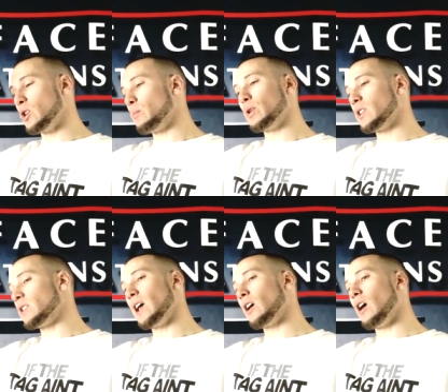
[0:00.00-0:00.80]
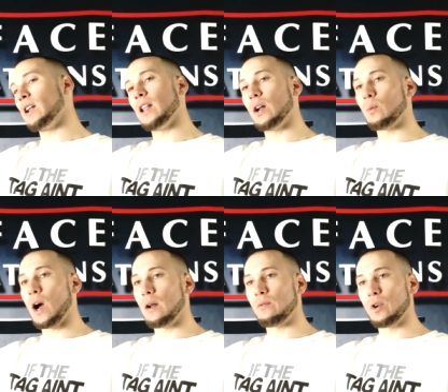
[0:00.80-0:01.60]
You can put the thing on and let it
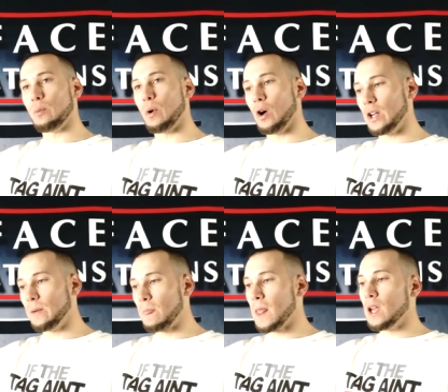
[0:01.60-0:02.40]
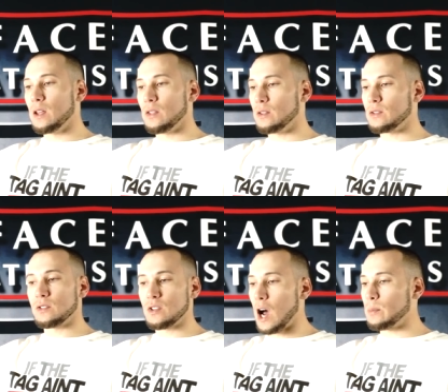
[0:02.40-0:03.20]
ride for your party. Yeah.
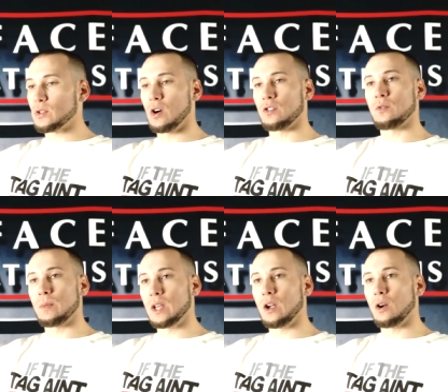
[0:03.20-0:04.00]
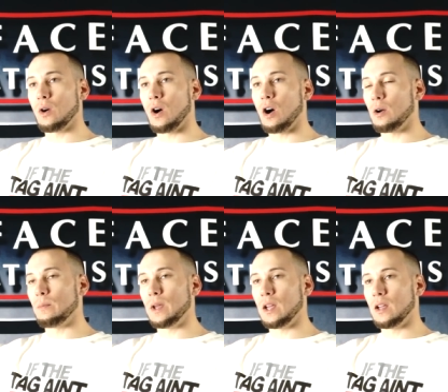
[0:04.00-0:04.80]
Top songs from the year,
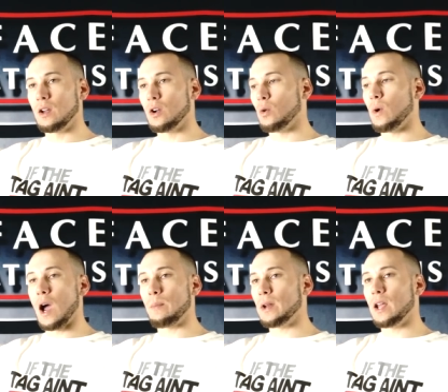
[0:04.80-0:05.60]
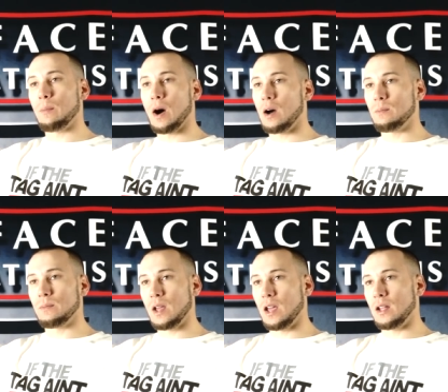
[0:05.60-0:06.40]
R&B, rap and hip hop
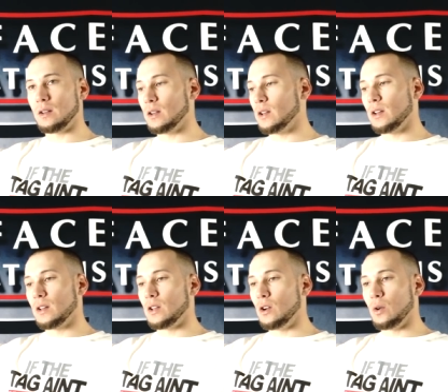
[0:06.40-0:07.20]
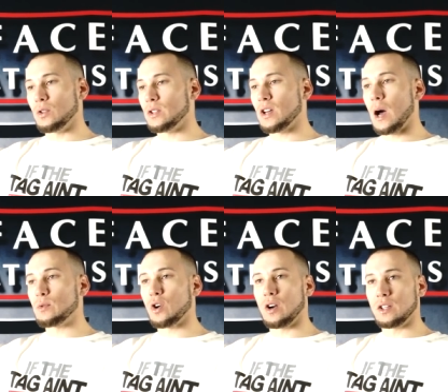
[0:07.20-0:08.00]
and you know, the top
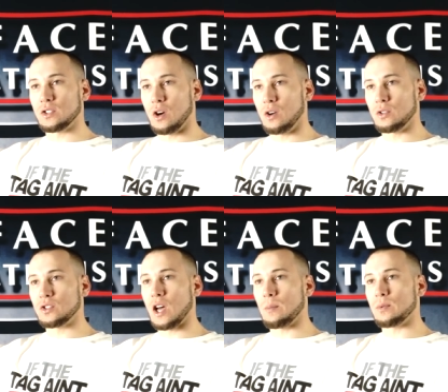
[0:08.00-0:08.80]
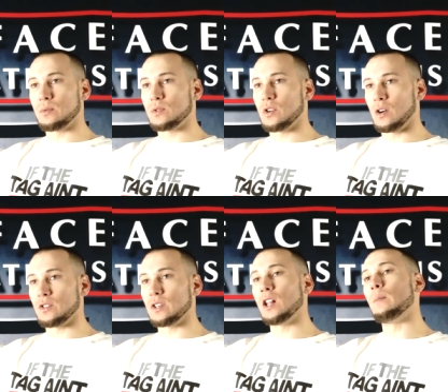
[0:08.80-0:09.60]
charting songs, top songs
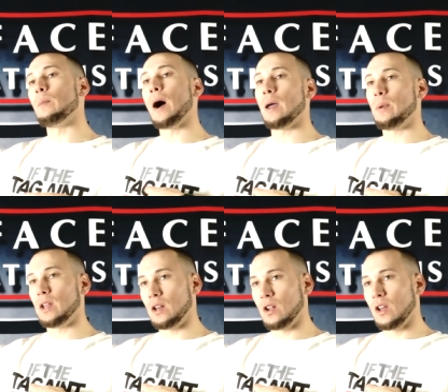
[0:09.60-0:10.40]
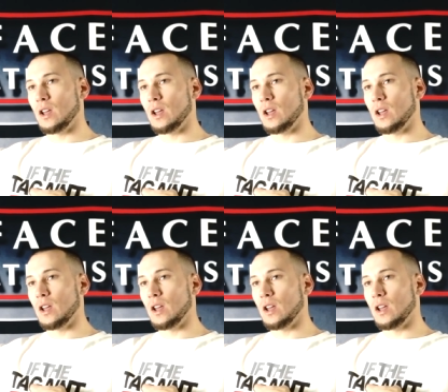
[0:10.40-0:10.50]
in the club, in my opinion.